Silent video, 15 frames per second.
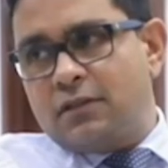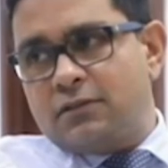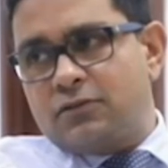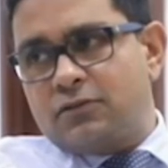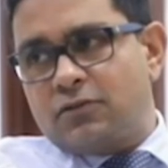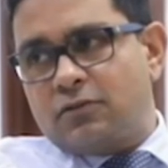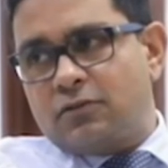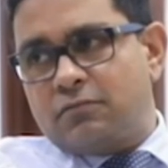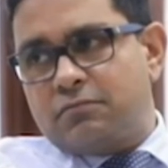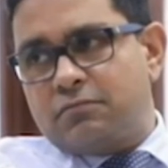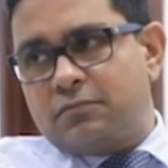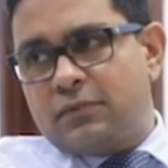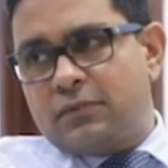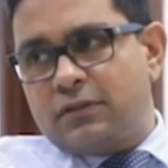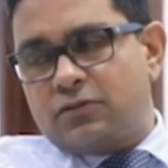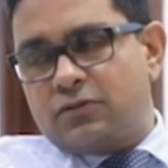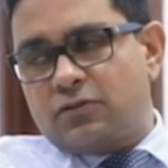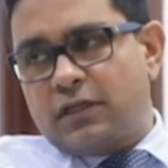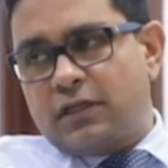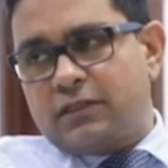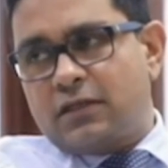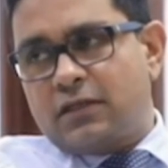So
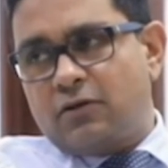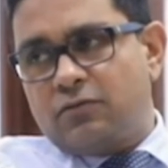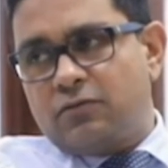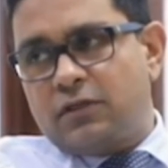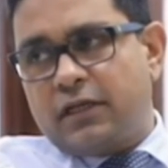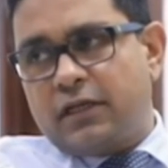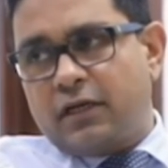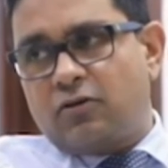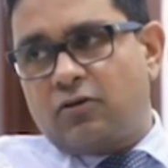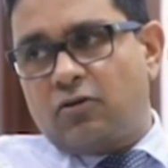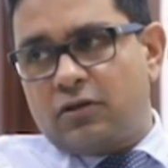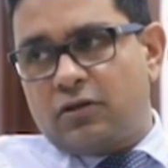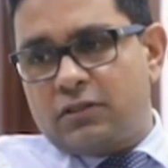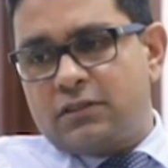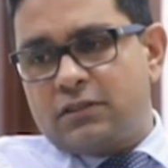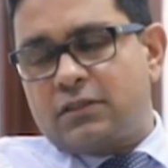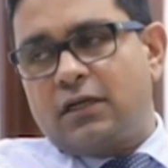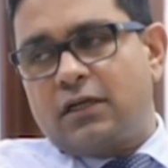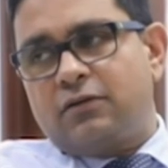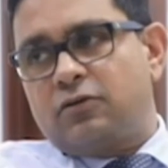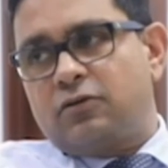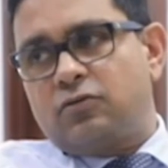that's how the technology is
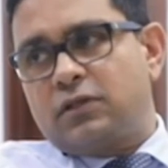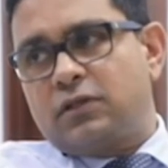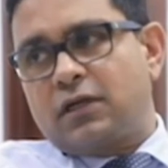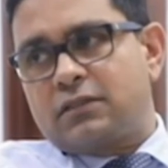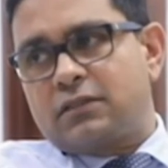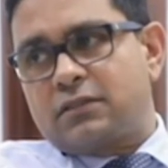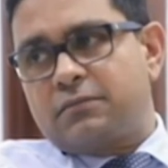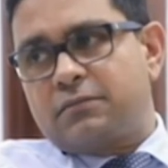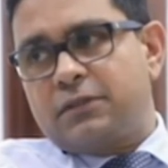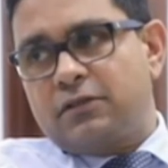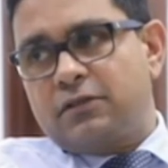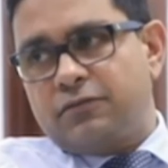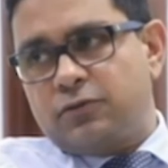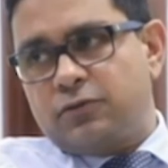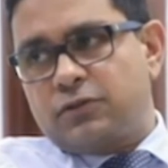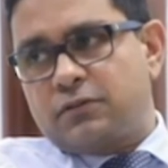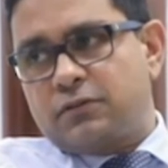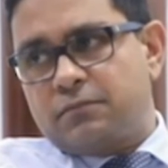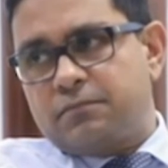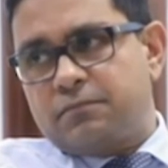relevant to a customer in the future.